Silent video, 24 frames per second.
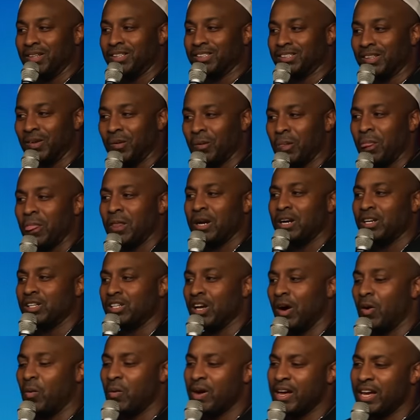So
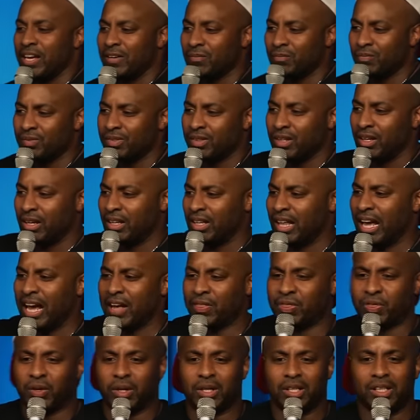go in. They had
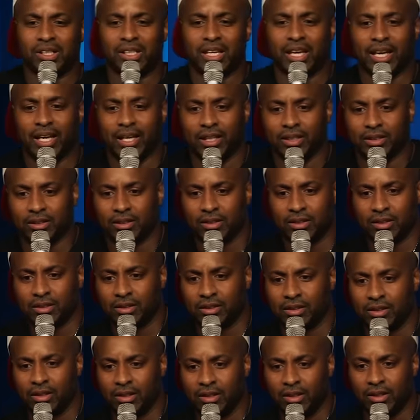30 lanes.
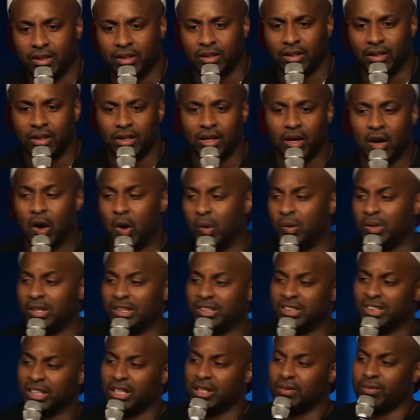Only
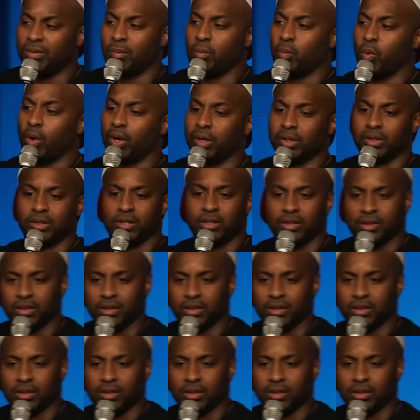10 of them worked.